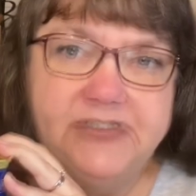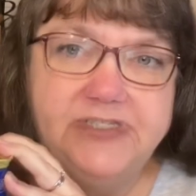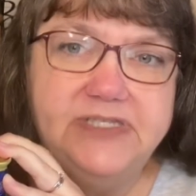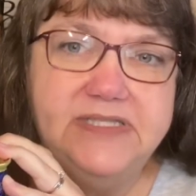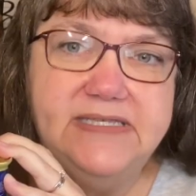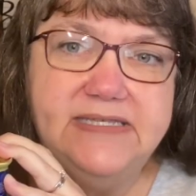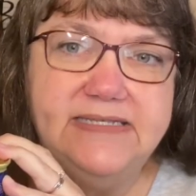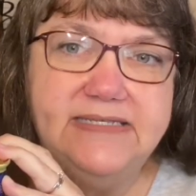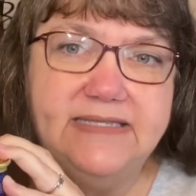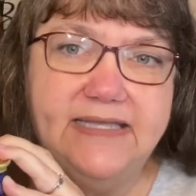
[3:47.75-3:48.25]
Just
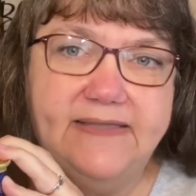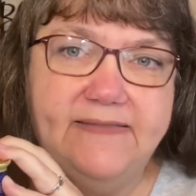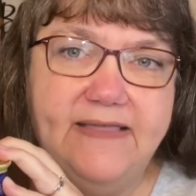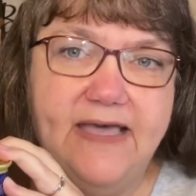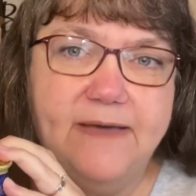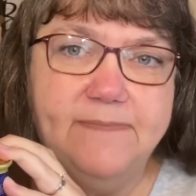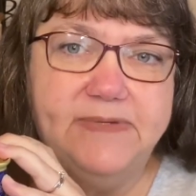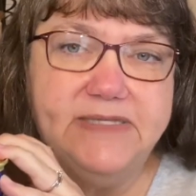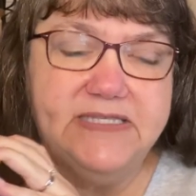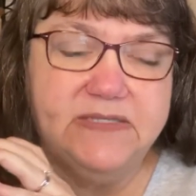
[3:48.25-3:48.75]
things like
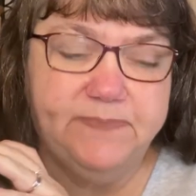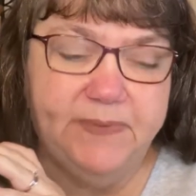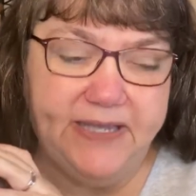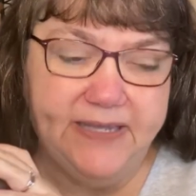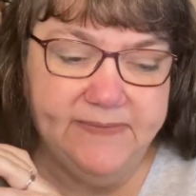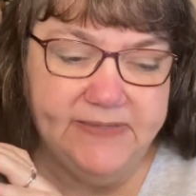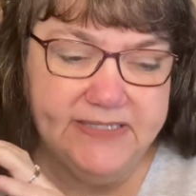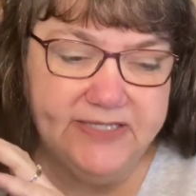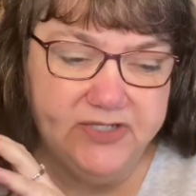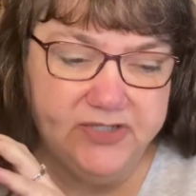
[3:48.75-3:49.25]
that. But Spam
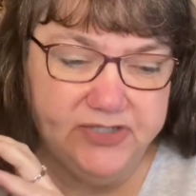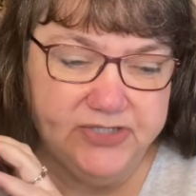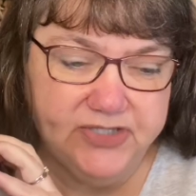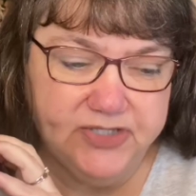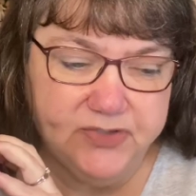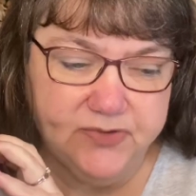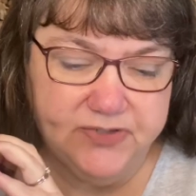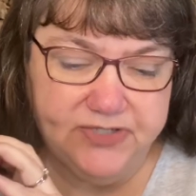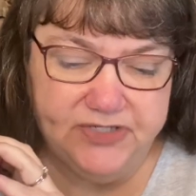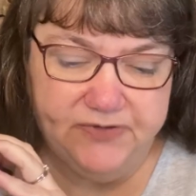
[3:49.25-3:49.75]
is a good
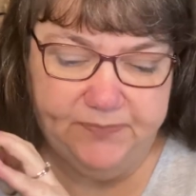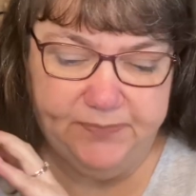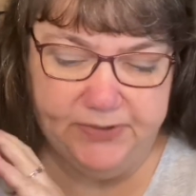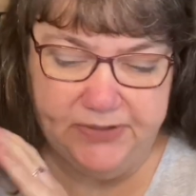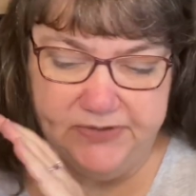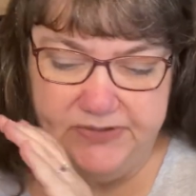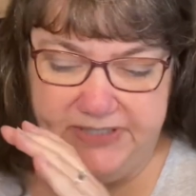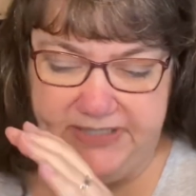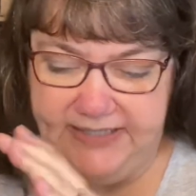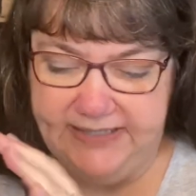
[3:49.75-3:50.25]
source of
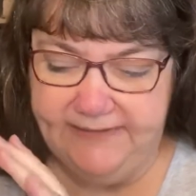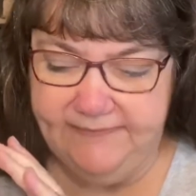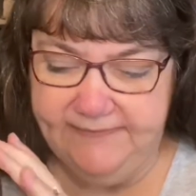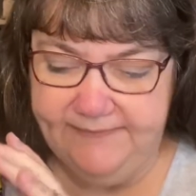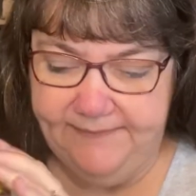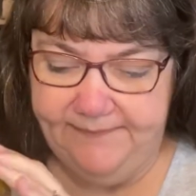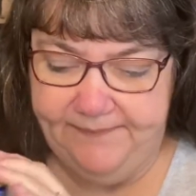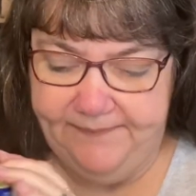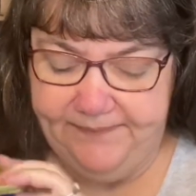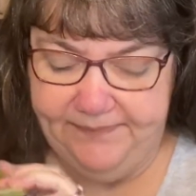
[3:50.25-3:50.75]
protein
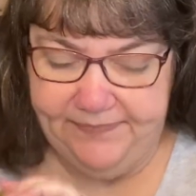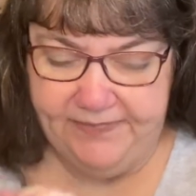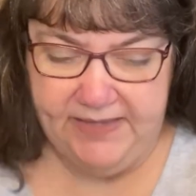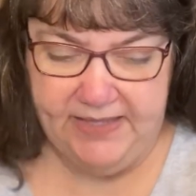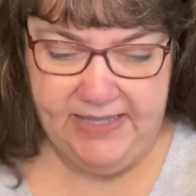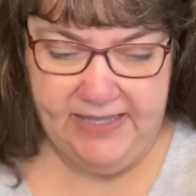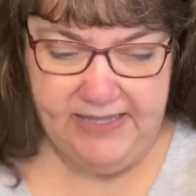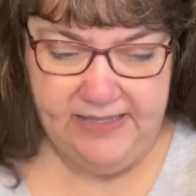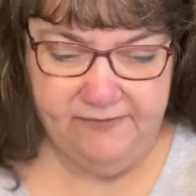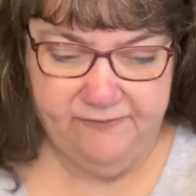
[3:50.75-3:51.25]

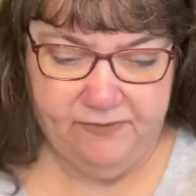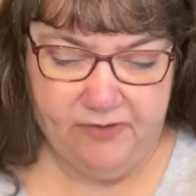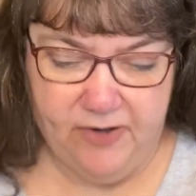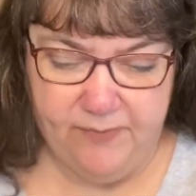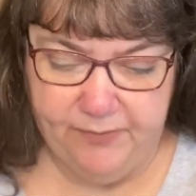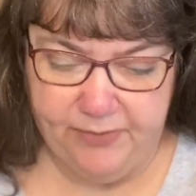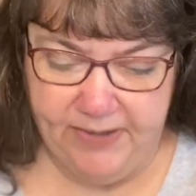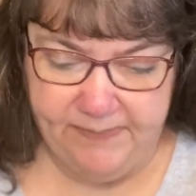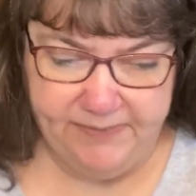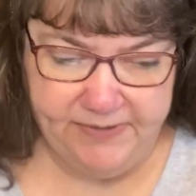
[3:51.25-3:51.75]
for our
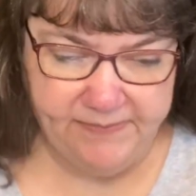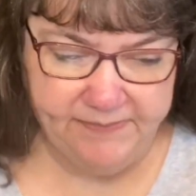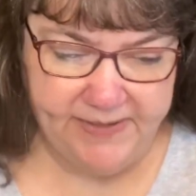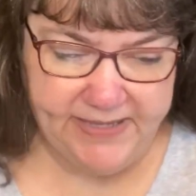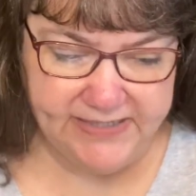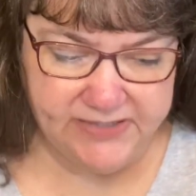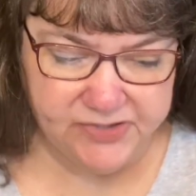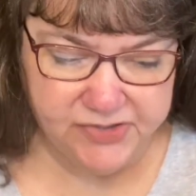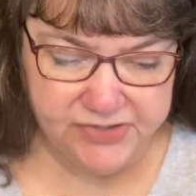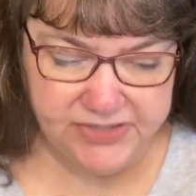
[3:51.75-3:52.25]
prepping
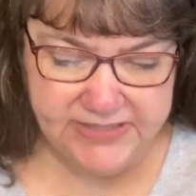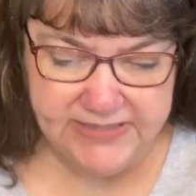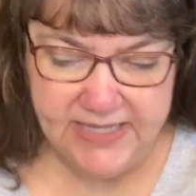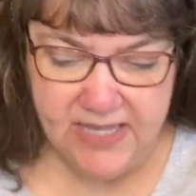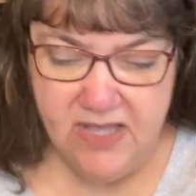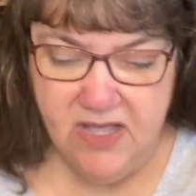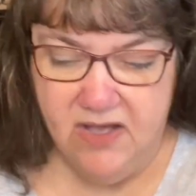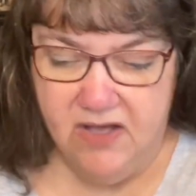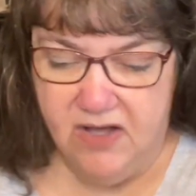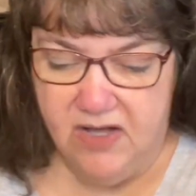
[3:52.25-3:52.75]
pantries.
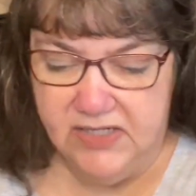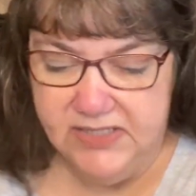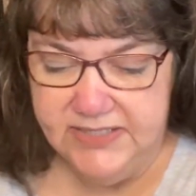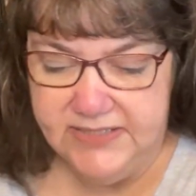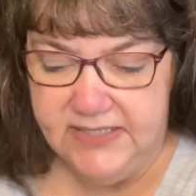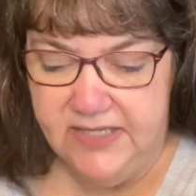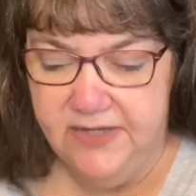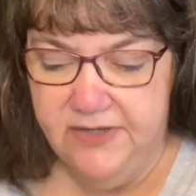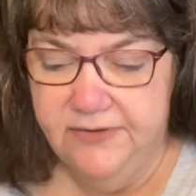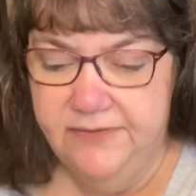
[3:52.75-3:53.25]

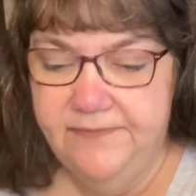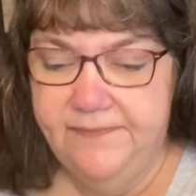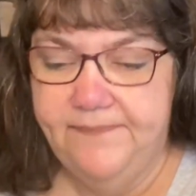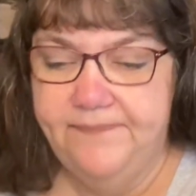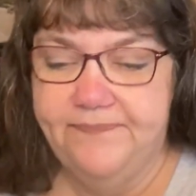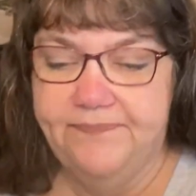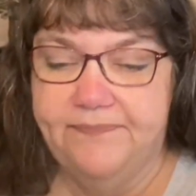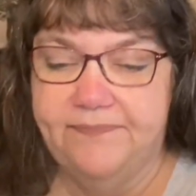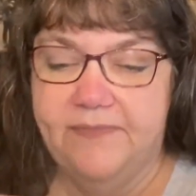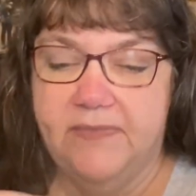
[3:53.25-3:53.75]
Also,
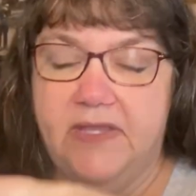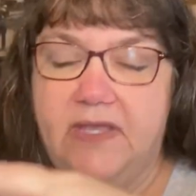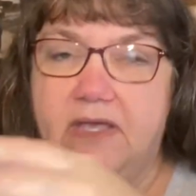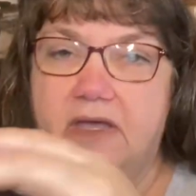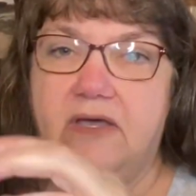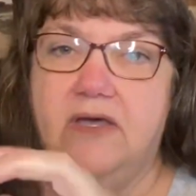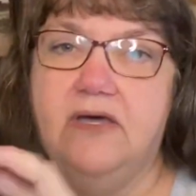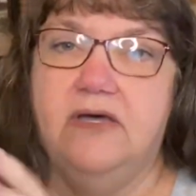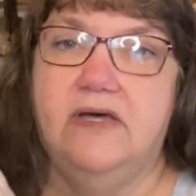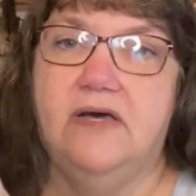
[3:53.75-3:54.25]

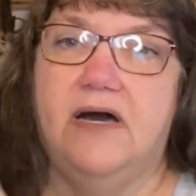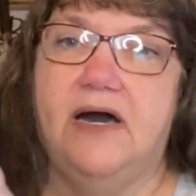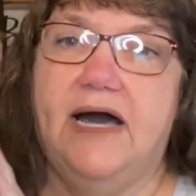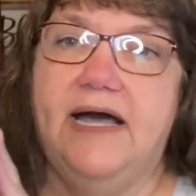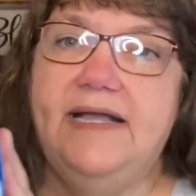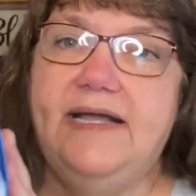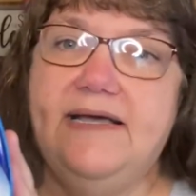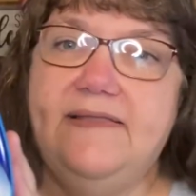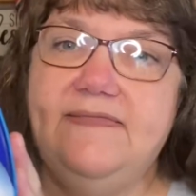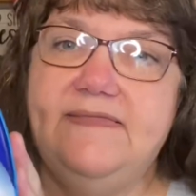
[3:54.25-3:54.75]
I
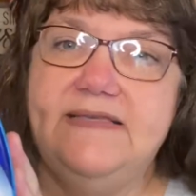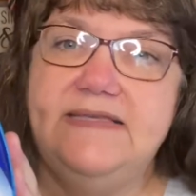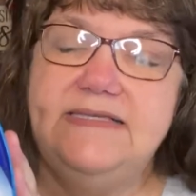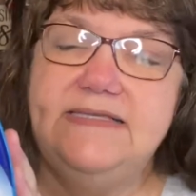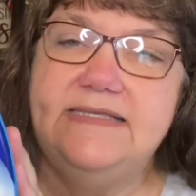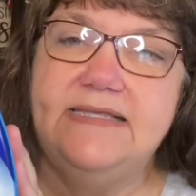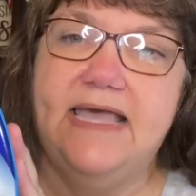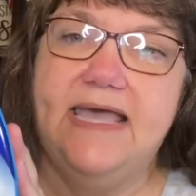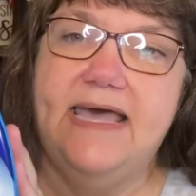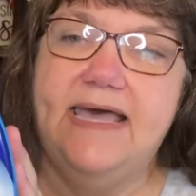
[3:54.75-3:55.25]
got
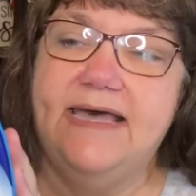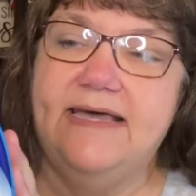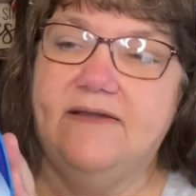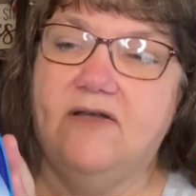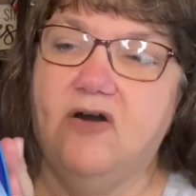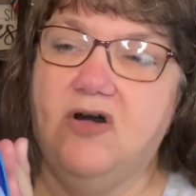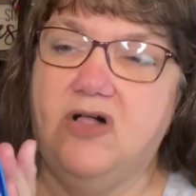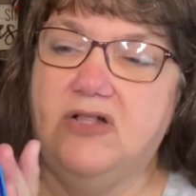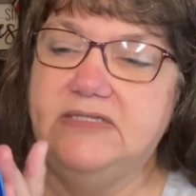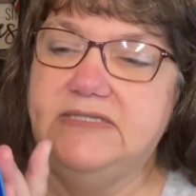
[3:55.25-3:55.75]
this at
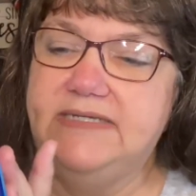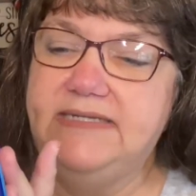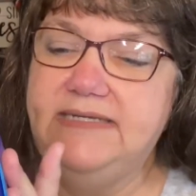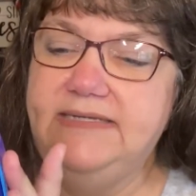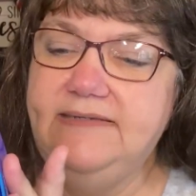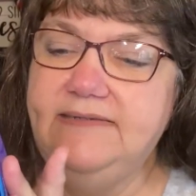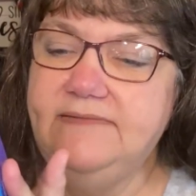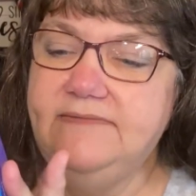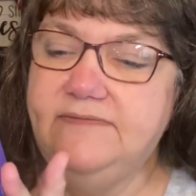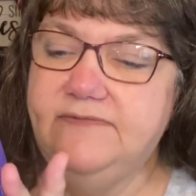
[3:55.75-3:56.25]

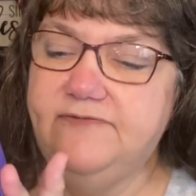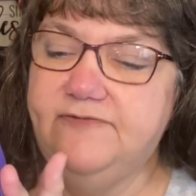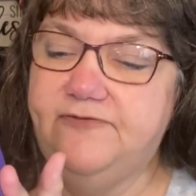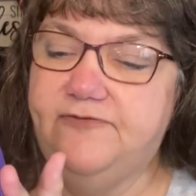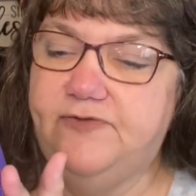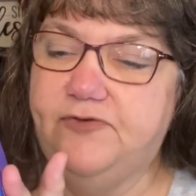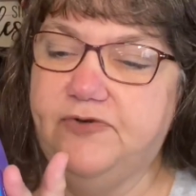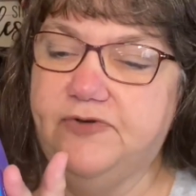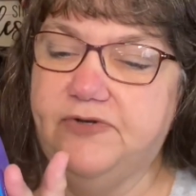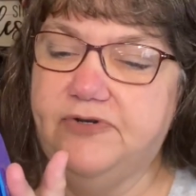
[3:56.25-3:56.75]
Aldi
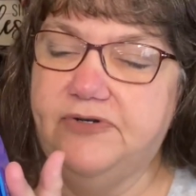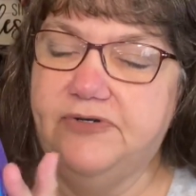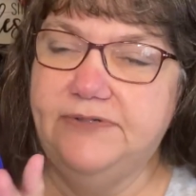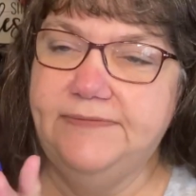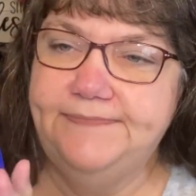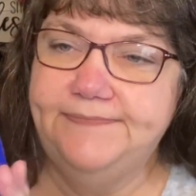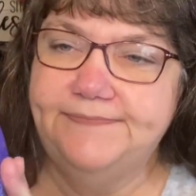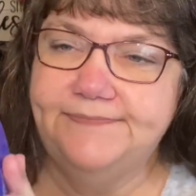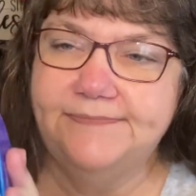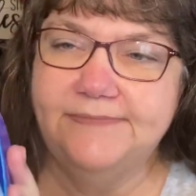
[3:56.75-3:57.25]
for,
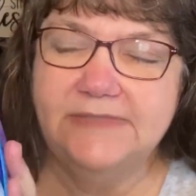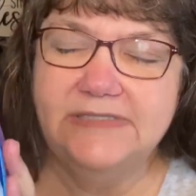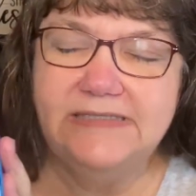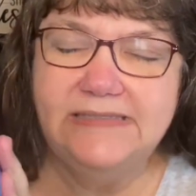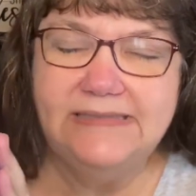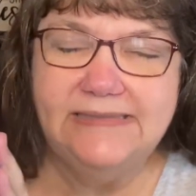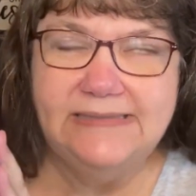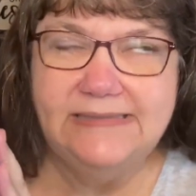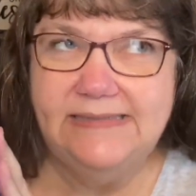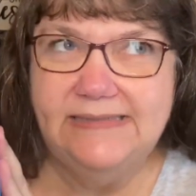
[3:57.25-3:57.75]

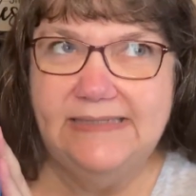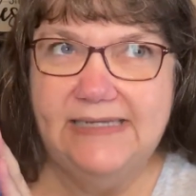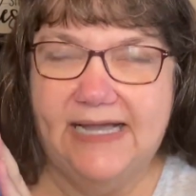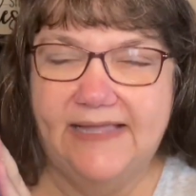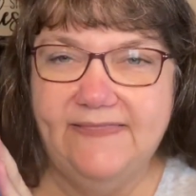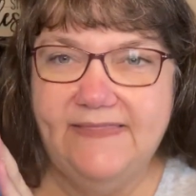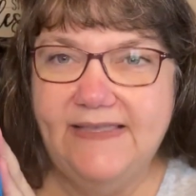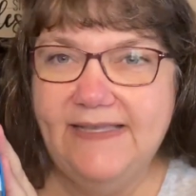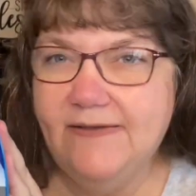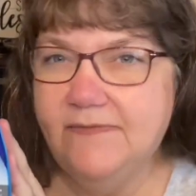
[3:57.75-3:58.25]
I
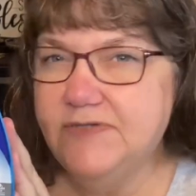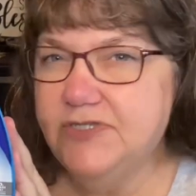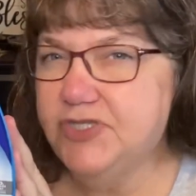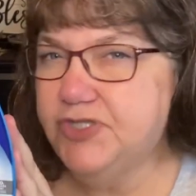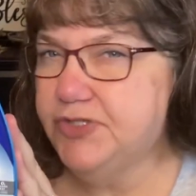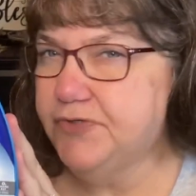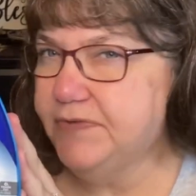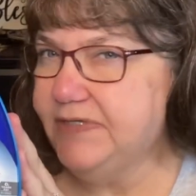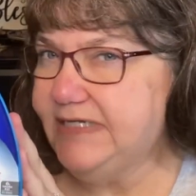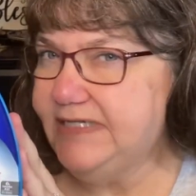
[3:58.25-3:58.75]
think it was
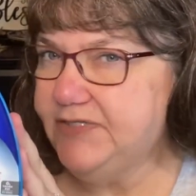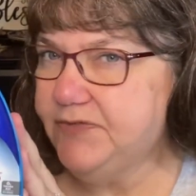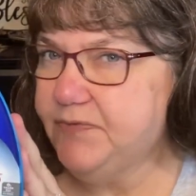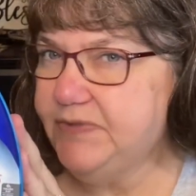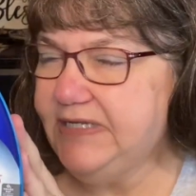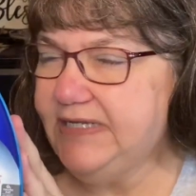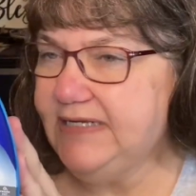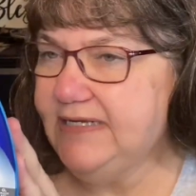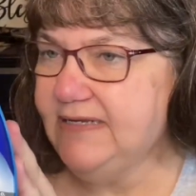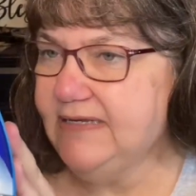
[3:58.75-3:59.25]

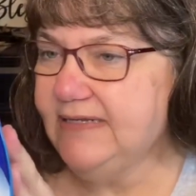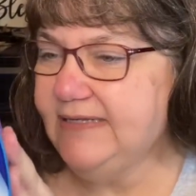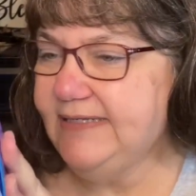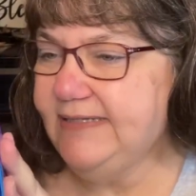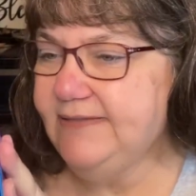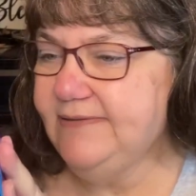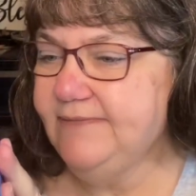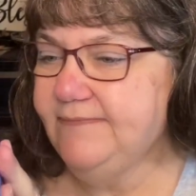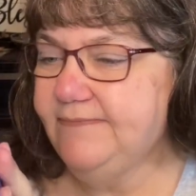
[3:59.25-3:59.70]
$3.29.